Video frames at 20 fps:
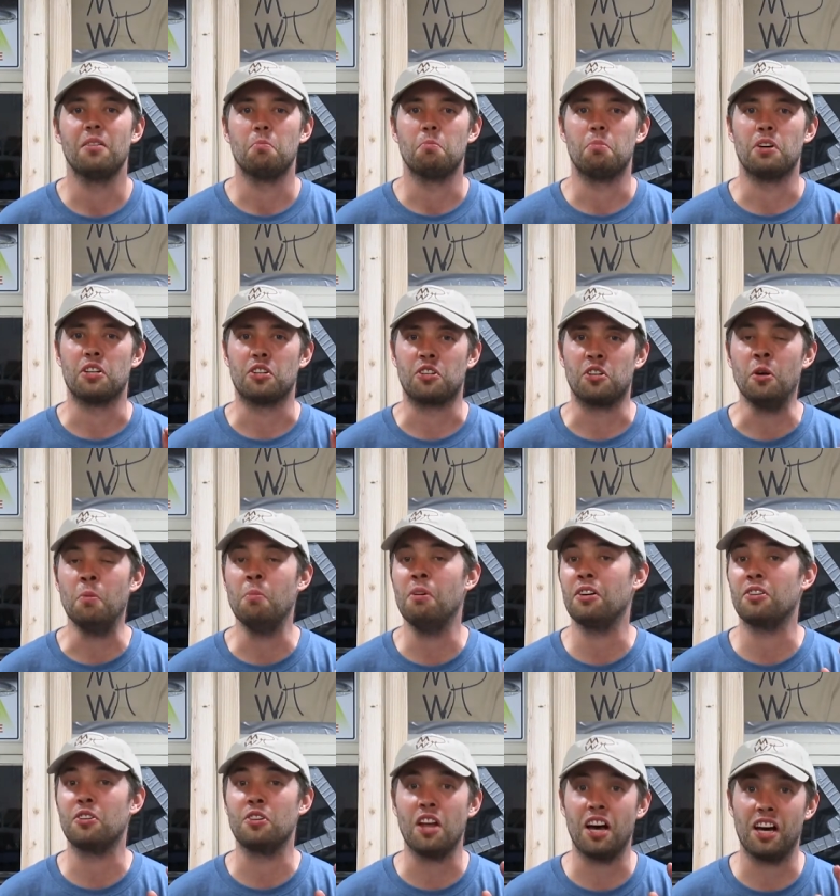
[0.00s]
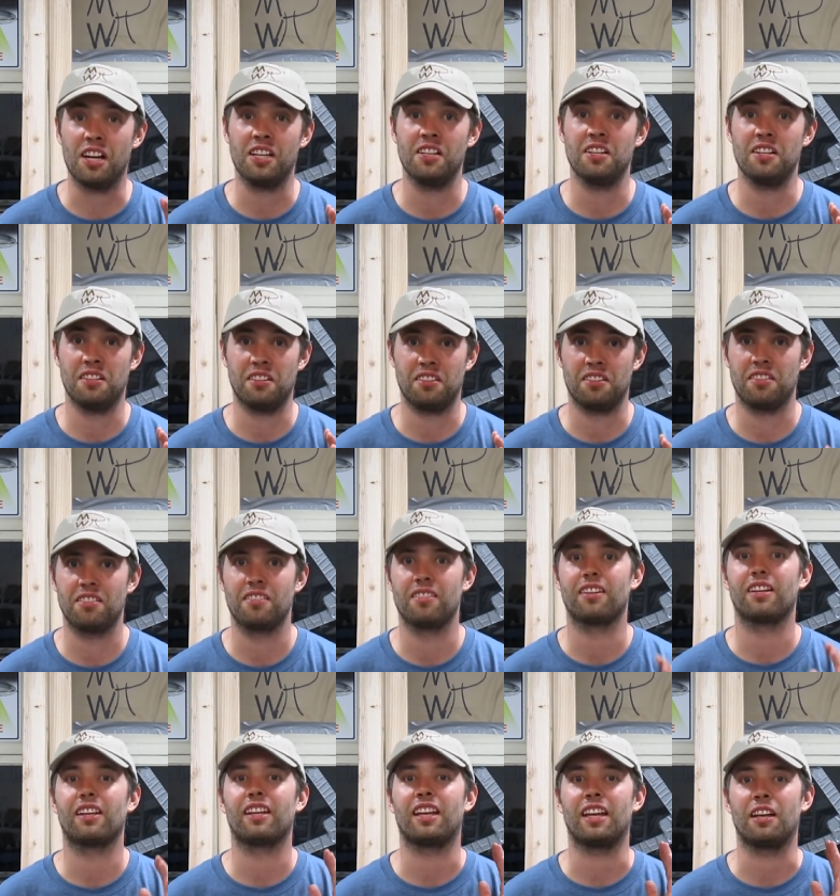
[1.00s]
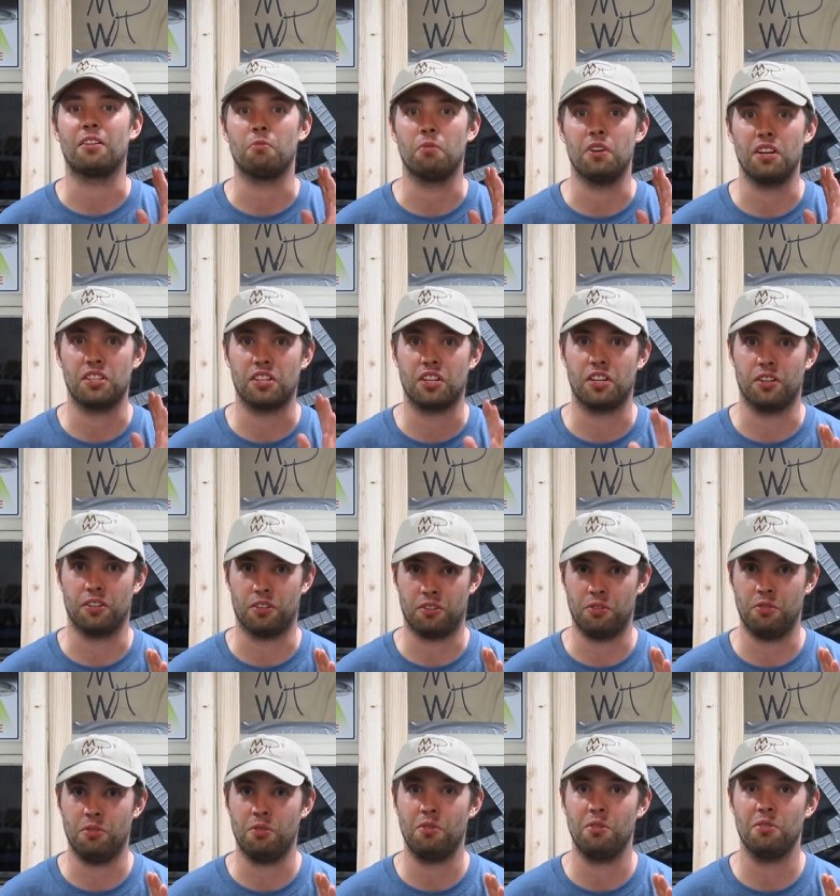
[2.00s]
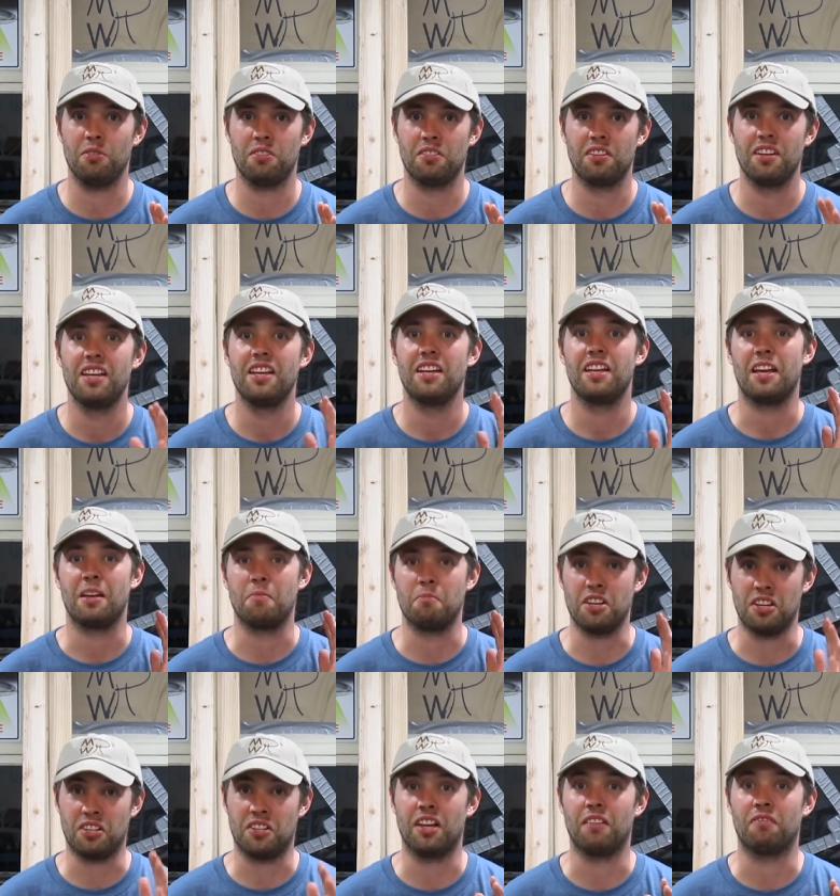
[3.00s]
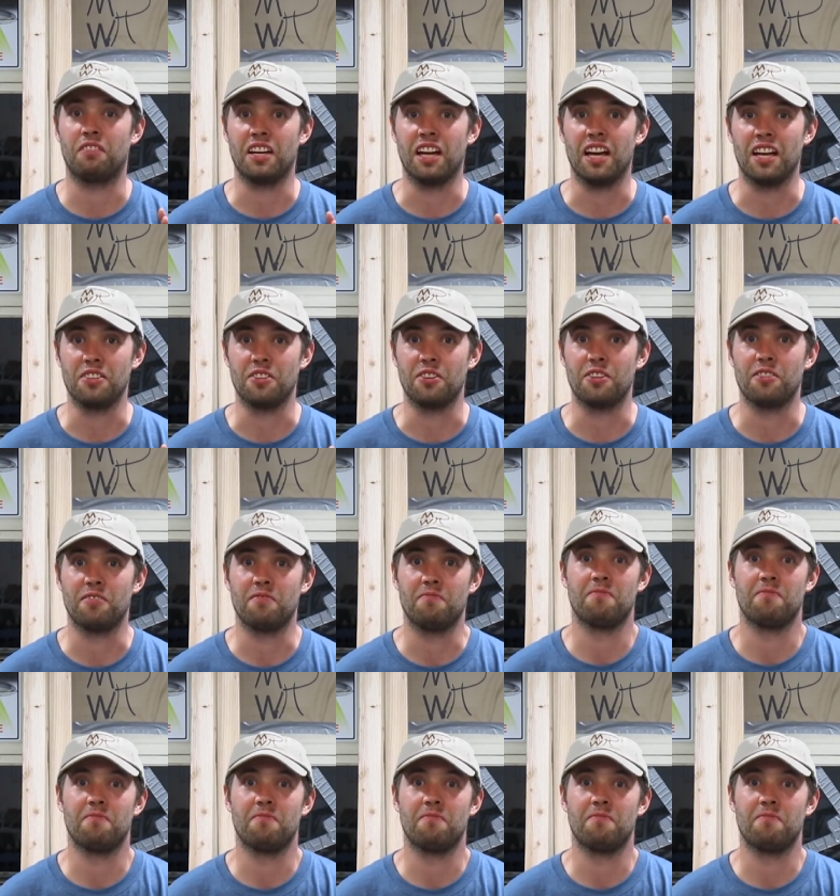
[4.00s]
But too much knottiness can risk your tools and be a safety hazard.